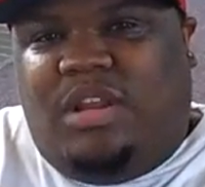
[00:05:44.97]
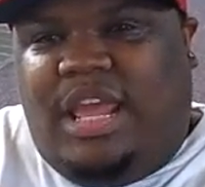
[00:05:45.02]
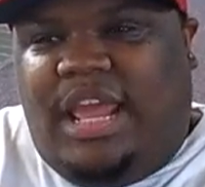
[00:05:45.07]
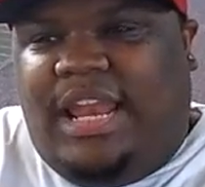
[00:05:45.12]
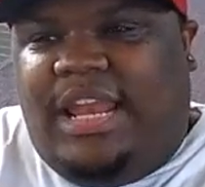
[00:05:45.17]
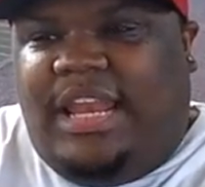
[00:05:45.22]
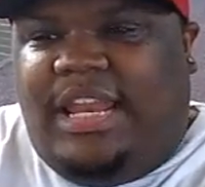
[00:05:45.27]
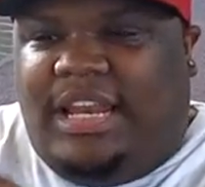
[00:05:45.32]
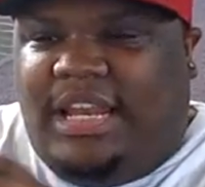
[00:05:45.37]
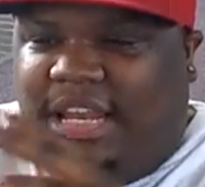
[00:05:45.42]

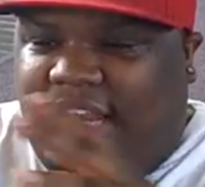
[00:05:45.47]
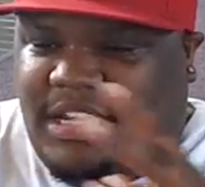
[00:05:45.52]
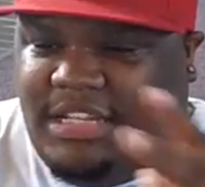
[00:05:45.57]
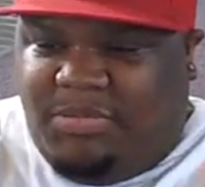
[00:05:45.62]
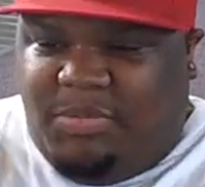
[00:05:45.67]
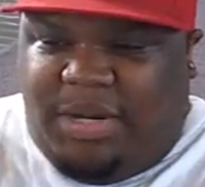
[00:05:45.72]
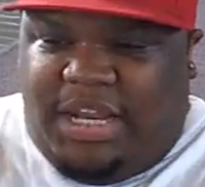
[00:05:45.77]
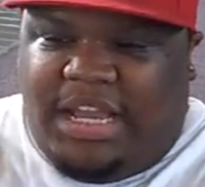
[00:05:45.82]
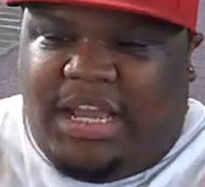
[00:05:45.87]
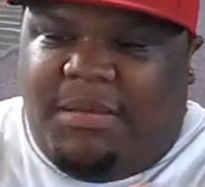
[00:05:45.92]
and then
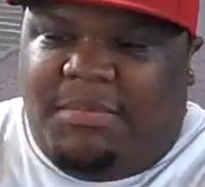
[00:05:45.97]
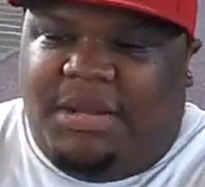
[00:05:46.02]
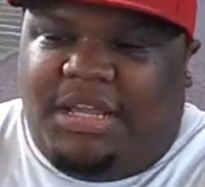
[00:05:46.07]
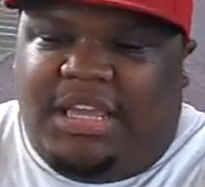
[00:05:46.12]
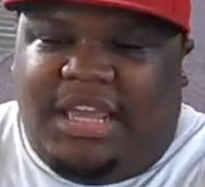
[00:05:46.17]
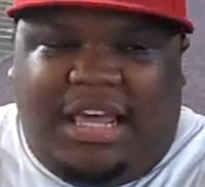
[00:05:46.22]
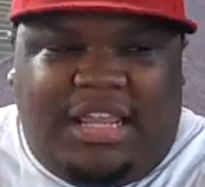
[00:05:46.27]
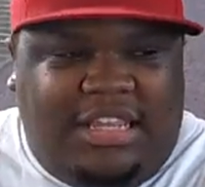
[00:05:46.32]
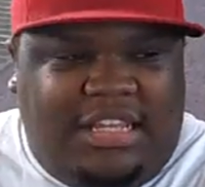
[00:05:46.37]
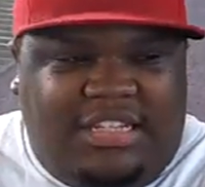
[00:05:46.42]
when they come
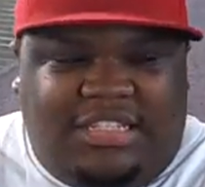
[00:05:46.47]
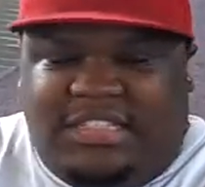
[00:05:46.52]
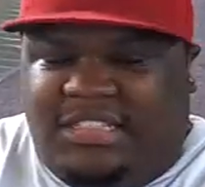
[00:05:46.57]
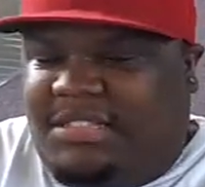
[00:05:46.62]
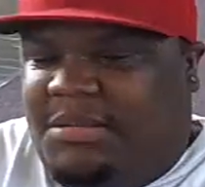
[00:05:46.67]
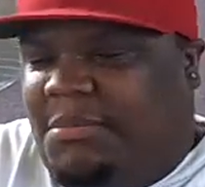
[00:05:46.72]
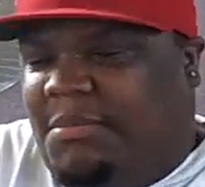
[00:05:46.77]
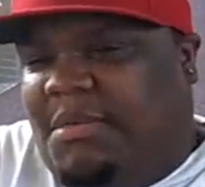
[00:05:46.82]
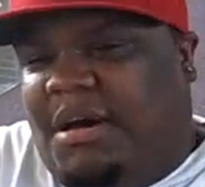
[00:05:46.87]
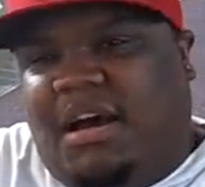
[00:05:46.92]
together, it's
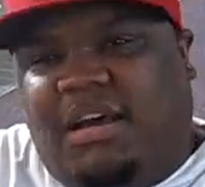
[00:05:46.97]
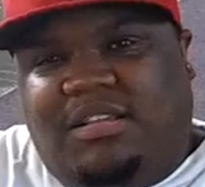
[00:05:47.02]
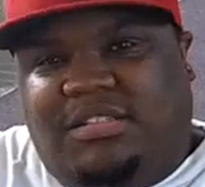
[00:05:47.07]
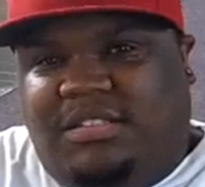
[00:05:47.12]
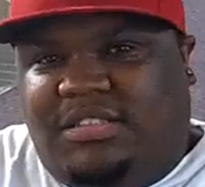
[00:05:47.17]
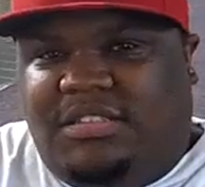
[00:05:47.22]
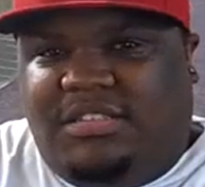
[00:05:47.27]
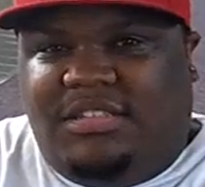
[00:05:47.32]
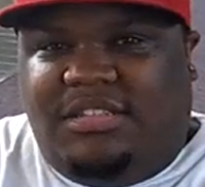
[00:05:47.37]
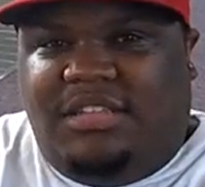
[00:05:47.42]
just a monster.